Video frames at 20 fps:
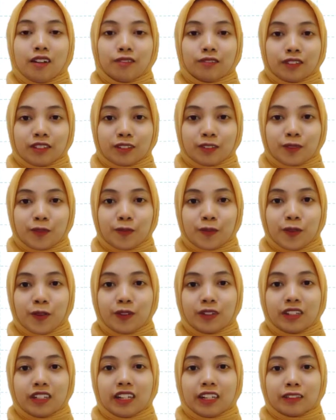First of all,
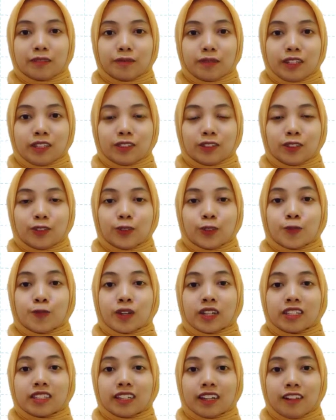let me introduce
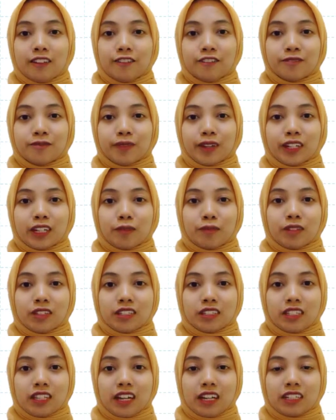myself. My name
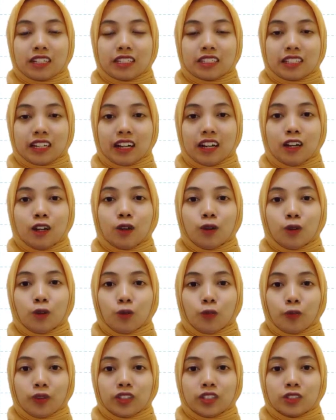is Anisah
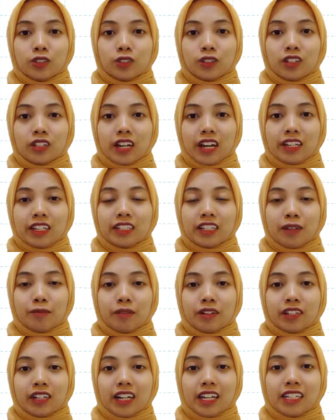with student ID
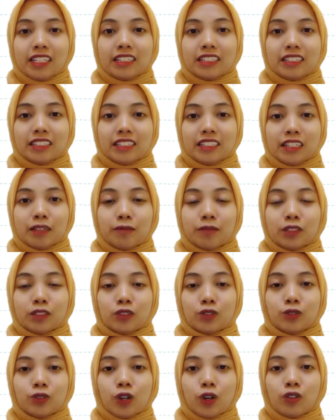number
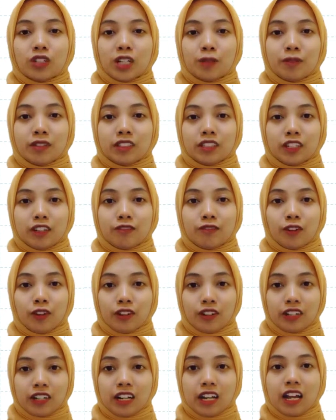
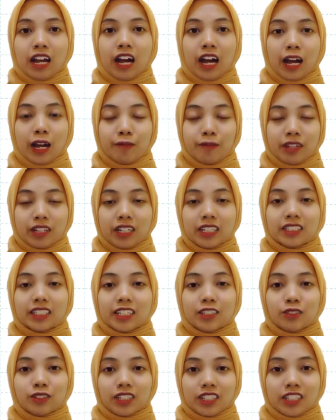1822034. I'm English
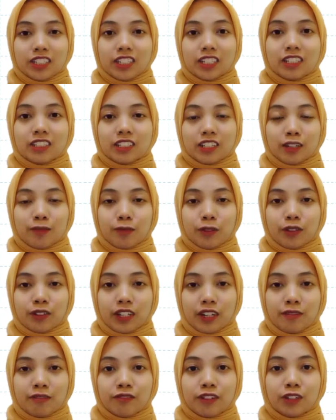Education Study
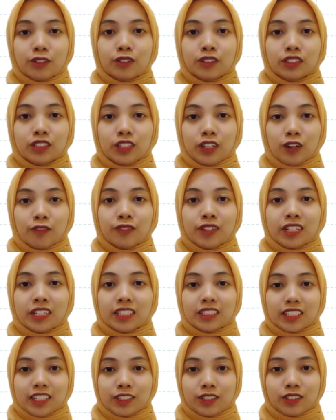Program Faculty of
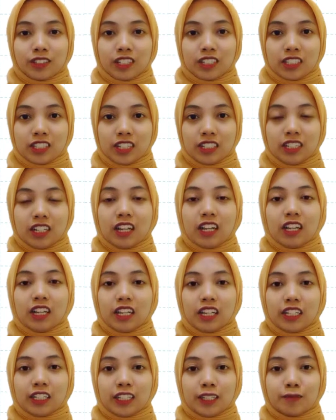English Education,
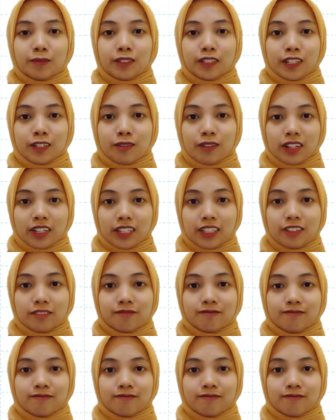IKIP Siliwangi.